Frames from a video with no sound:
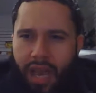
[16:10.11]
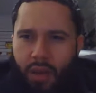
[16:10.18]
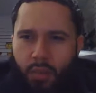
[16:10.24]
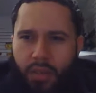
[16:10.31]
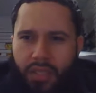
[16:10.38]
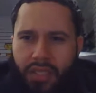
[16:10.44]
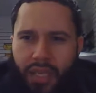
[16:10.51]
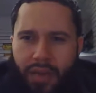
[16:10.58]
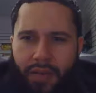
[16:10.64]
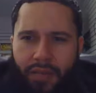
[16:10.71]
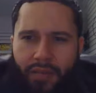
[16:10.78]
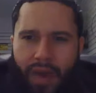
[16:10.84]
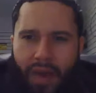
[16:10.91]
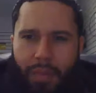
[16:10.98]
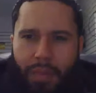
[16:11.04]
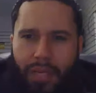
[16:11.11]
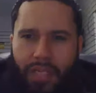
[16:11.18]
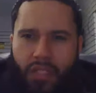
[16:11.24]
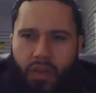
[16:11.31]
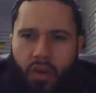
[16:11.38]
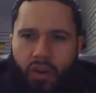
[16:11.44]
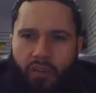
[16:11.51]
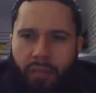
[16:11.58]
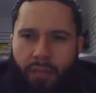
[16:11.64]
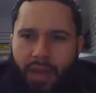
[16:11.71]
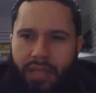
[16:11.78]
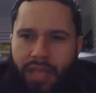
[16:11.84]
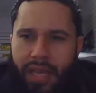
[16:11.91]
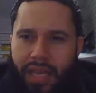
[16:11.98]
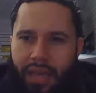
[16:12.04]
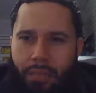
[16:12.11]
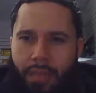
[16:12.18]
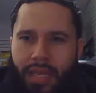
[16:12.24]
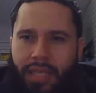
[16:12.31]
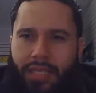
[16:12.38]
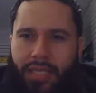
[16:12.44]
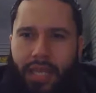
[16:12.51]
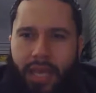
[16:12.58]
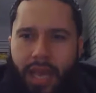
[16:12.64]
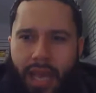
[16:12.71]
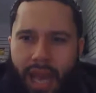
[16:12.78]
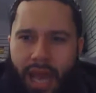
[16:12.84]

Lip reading: I would take 5 minutes off my day and meditate.